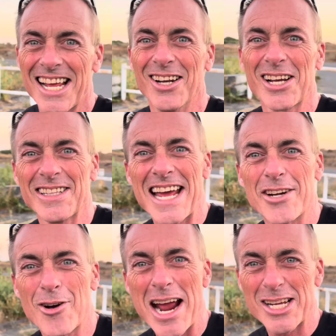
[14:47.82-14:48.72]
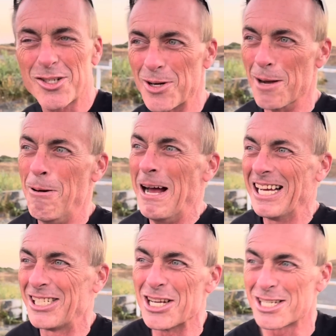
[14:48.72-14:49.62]
a look at that drag strip. I
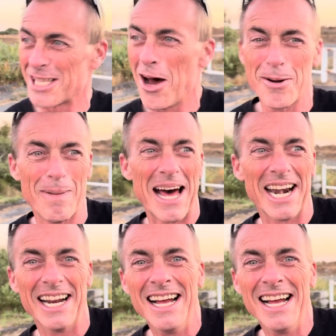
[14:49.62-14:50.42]
just thought about it.